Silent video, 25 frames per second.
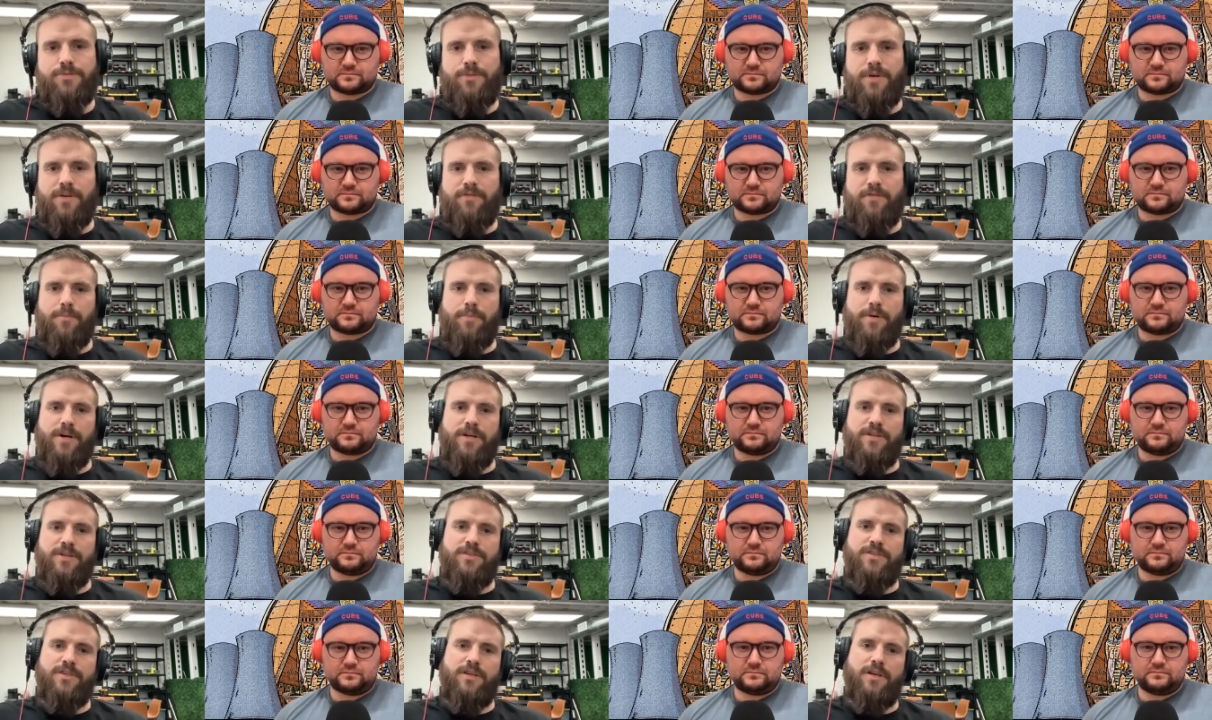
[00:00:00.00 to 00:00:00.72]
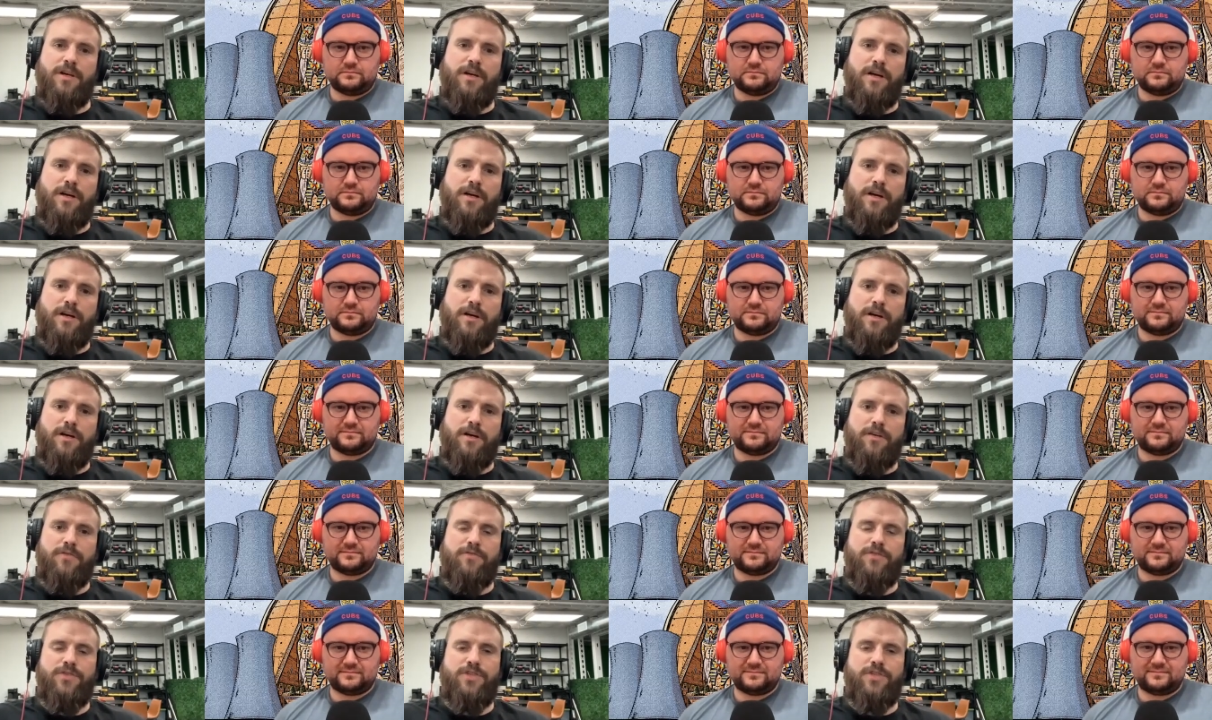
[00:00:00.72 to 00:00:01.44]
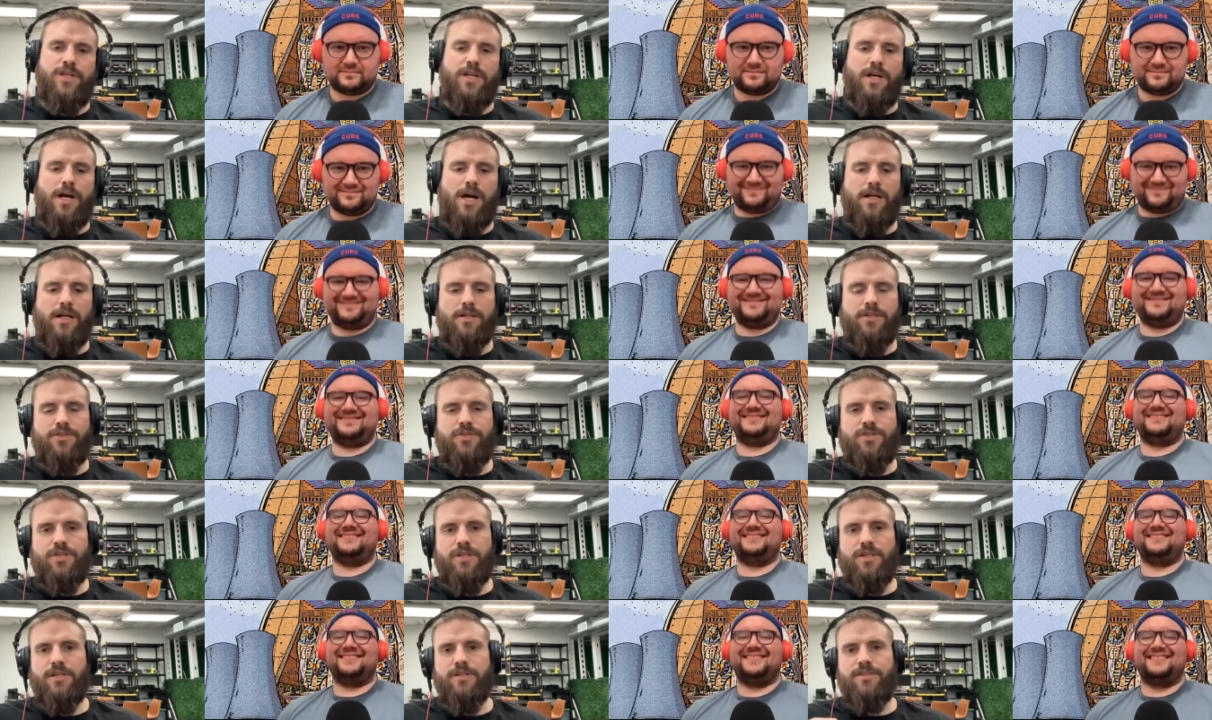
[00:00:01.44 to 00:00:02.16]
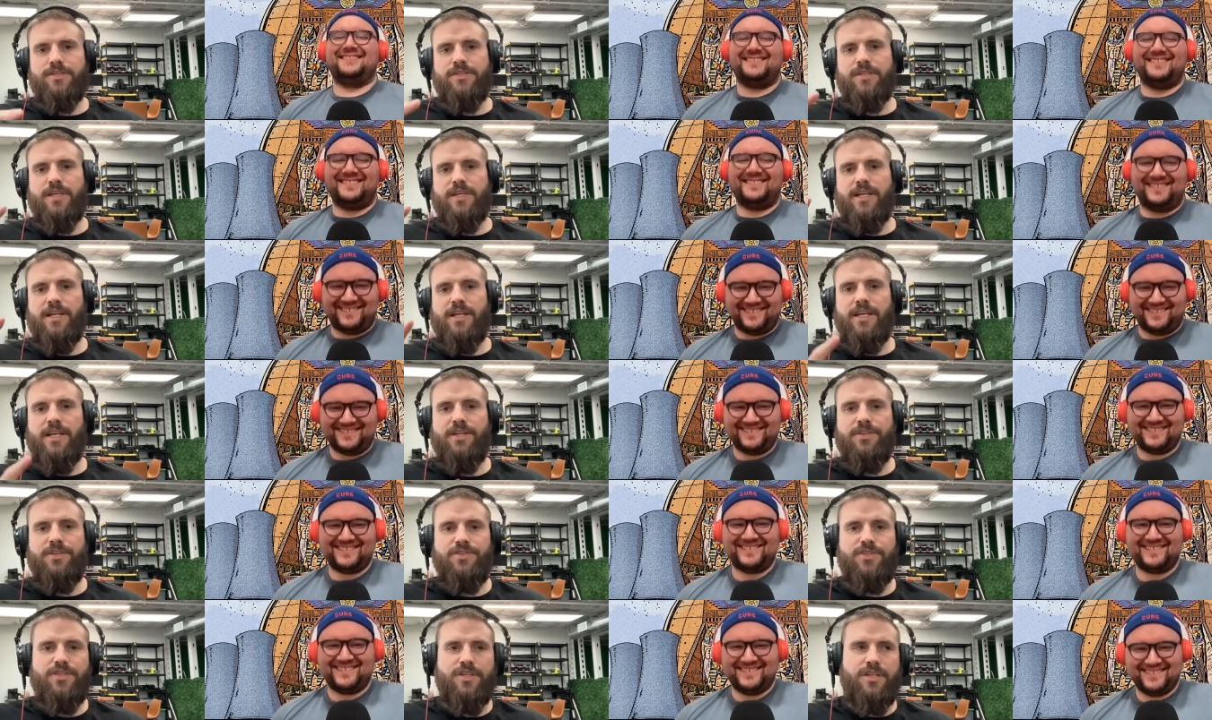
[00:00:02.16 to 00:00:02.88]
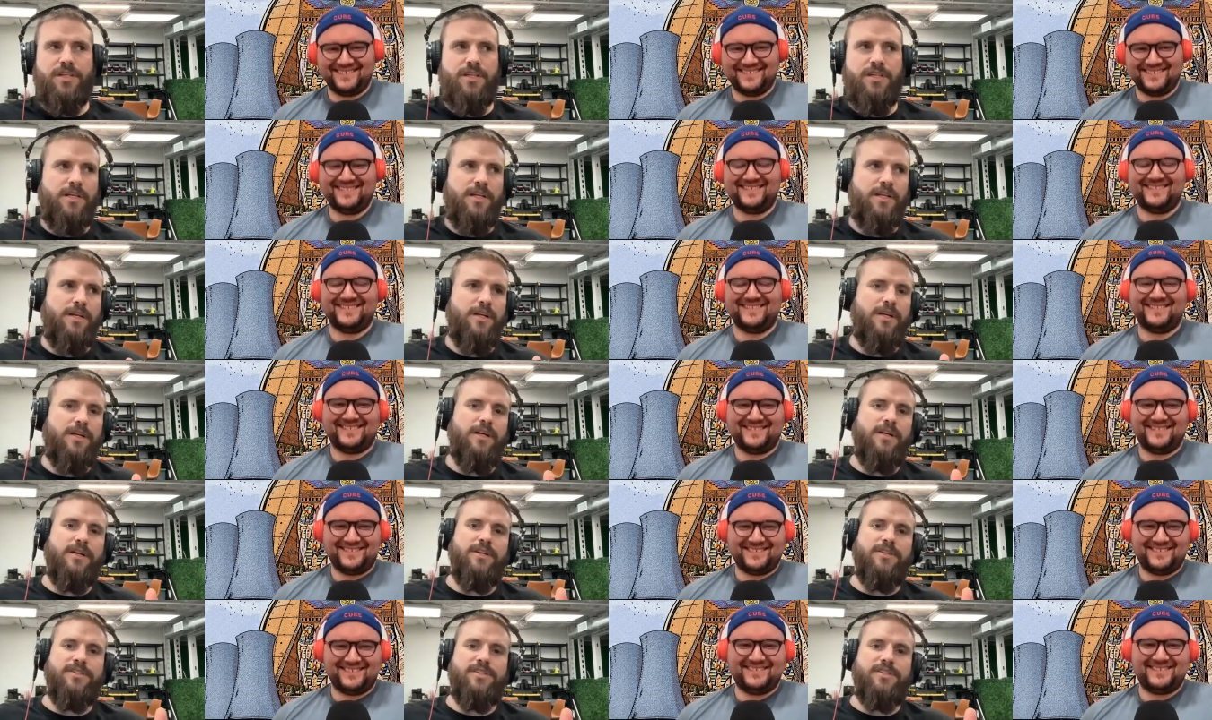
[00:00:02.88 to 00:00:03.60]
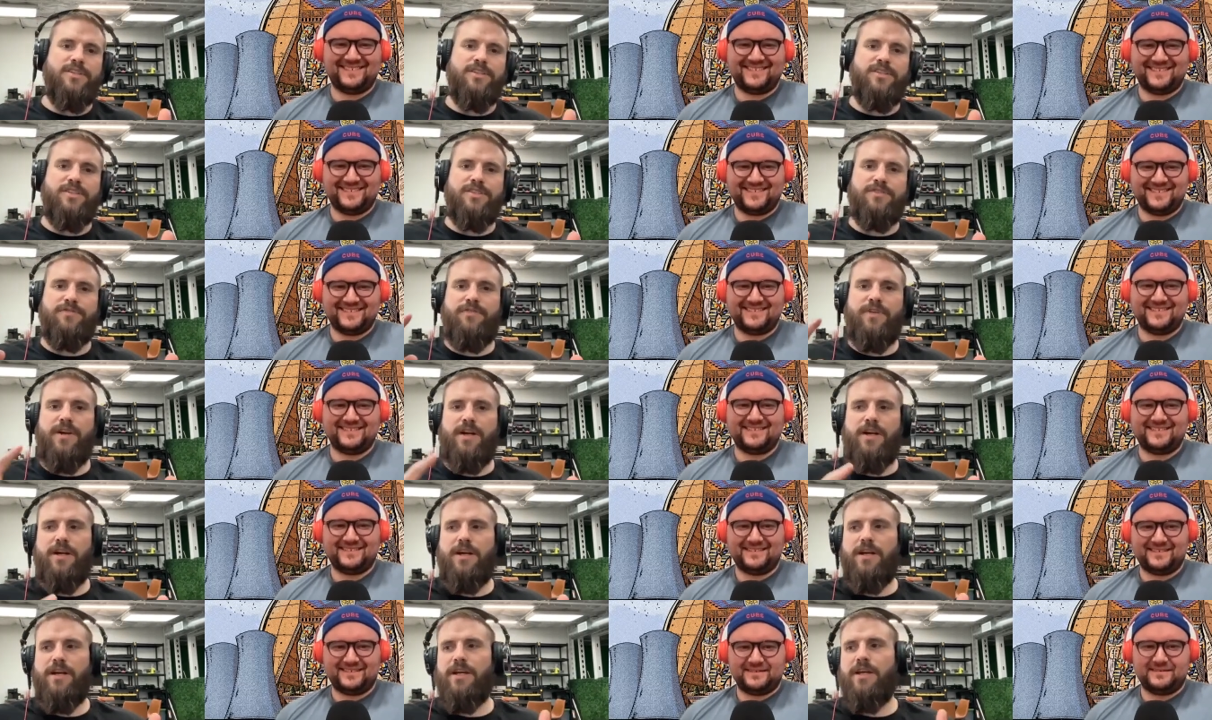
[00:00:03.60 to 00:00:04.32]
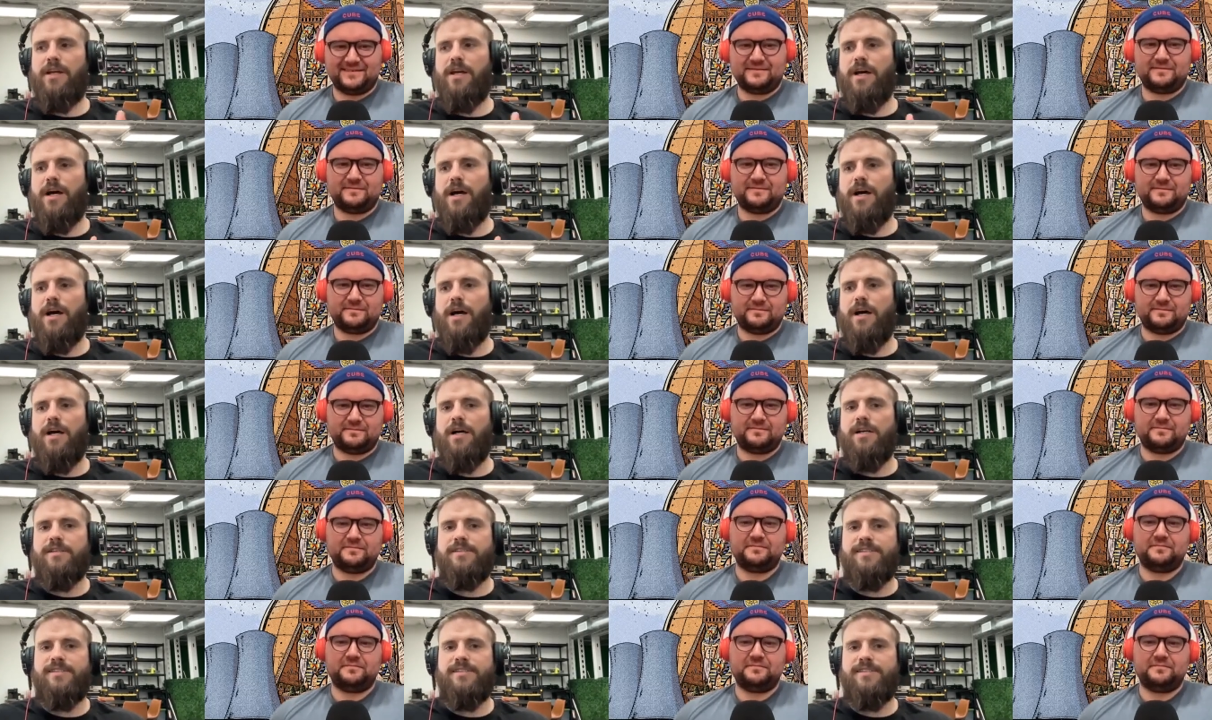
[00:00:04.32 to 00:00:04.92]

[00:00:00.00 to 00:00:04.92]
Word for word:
Speaker 1: We have a bunch of geologists and engineers and just very uh,